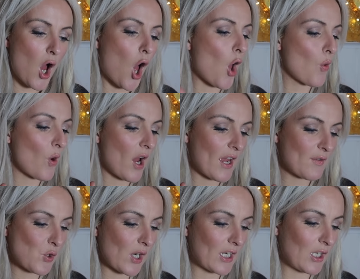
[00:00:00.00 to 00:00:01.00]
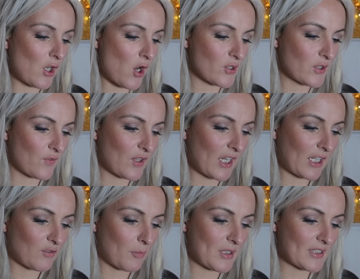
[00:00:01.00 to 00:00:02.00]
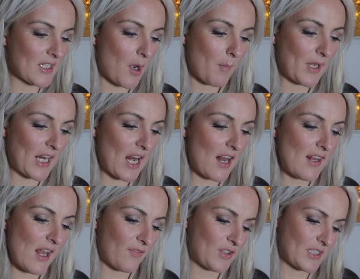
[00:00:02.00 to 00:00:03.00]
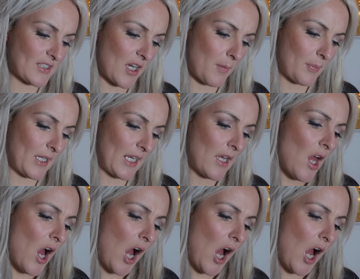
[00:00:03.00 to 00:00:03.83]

Um, I have tried lots of things from this company. Love this company.